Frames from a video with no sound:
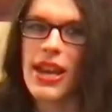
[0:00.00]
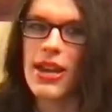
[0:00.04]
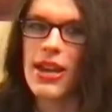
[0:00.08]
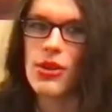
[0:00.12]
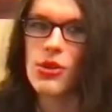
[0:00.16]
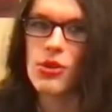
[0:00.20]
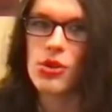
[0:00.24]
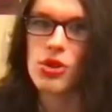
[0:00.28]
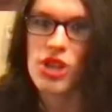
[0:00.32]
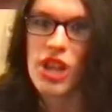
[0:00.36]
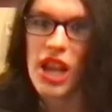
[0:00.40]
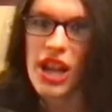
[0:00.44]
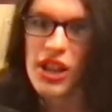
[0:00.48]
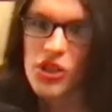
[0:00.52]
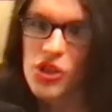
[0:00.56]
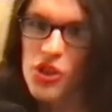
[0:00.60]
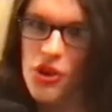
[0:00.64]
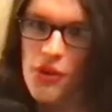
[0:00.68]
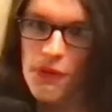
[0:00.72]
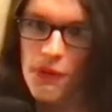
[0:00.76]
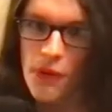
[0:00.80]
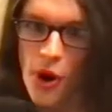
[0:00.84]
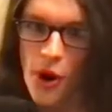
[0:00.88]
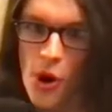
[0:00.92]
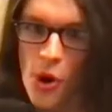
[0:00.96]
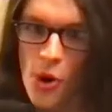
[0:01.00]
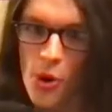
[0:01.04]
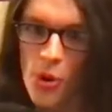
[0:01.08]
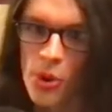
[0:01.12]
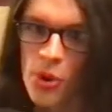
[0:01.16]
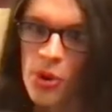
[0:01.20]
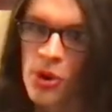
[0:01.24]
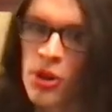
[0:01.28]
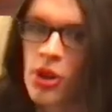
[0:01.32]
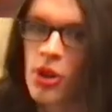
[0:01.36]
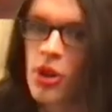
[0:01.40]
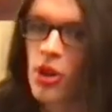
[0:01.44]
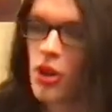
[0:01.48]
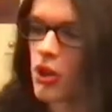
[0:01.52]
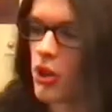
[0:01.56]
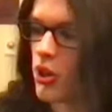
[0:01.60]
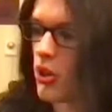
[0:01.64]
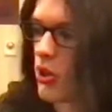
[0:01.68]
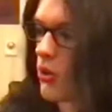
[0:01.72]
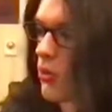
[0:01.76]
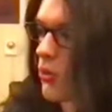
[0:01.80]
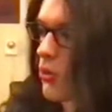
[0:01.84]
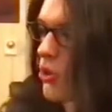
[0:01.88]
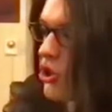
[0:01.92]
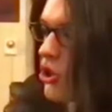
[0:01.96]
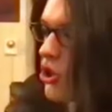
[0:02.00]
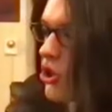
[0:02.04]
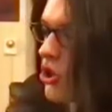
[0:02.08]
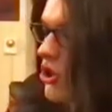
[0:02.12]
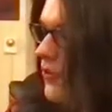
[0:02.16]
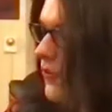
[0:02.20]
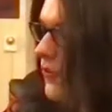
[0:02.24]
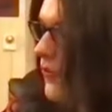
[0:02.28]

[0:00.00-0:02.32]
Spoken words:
You checked your phone, which just